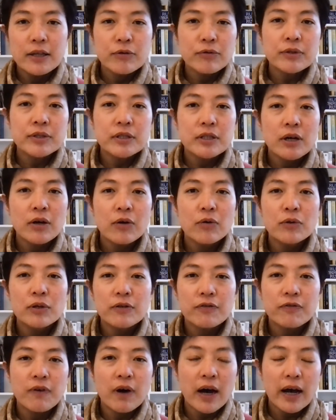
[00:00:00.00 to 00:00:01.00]
there is no
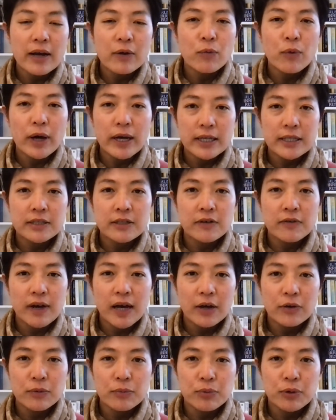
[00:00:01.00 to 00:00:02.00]
defined ways of
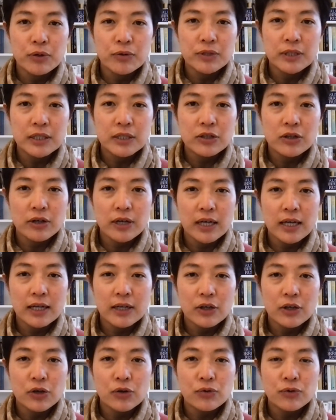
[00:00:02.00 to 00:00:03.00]
how the proceeds are
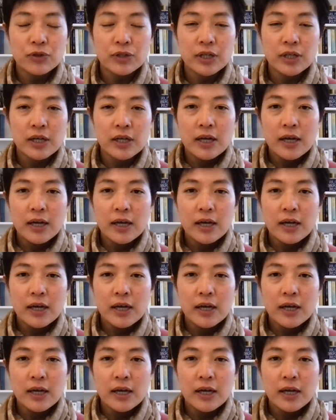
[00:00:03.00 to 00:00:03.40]
get used.